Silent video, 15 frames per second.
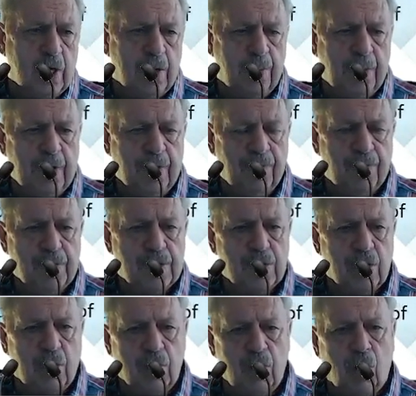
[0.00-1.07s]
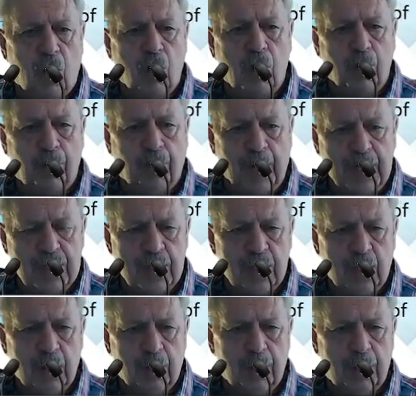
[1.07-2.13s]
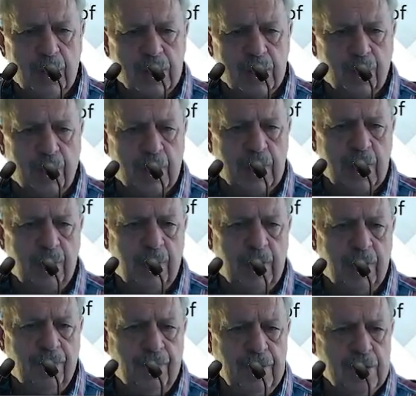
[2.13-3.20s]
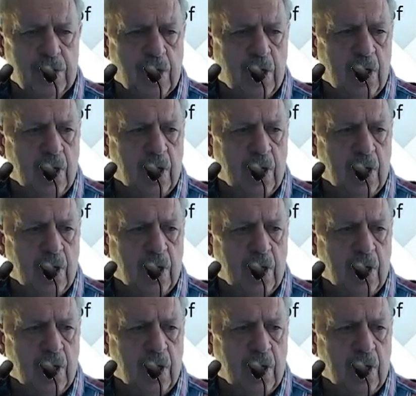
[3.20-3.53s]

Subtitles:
benefits are occupational disability benefits,